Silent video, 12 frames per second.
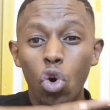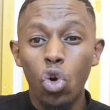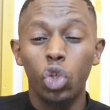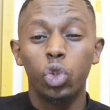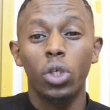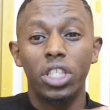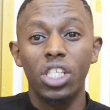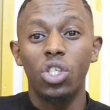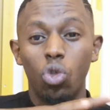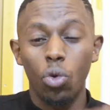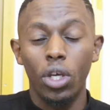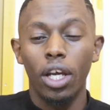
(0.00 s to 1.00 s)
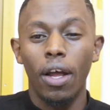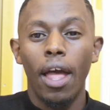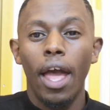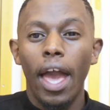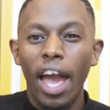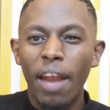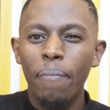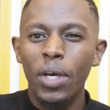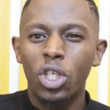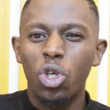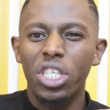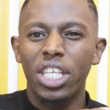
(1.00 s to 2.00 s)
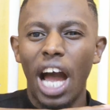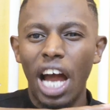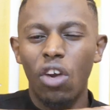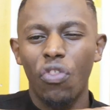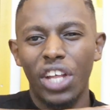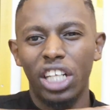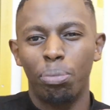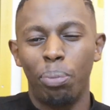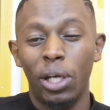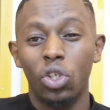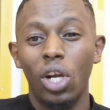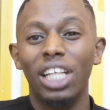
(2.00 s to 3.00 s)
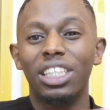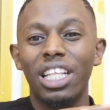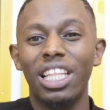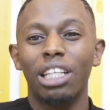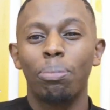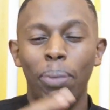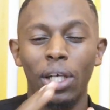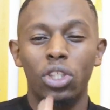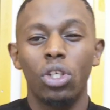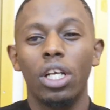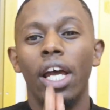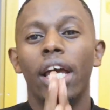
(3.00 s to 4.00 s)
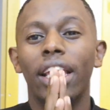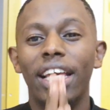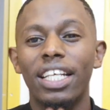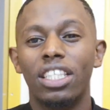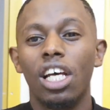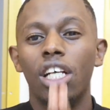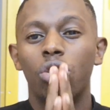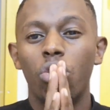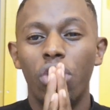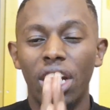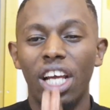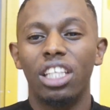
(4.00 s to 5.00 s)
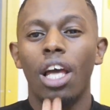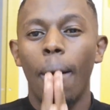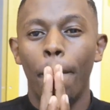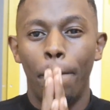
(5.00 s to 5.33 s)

knows what he's doing, and make sure he's hard on that person until that person gets to the right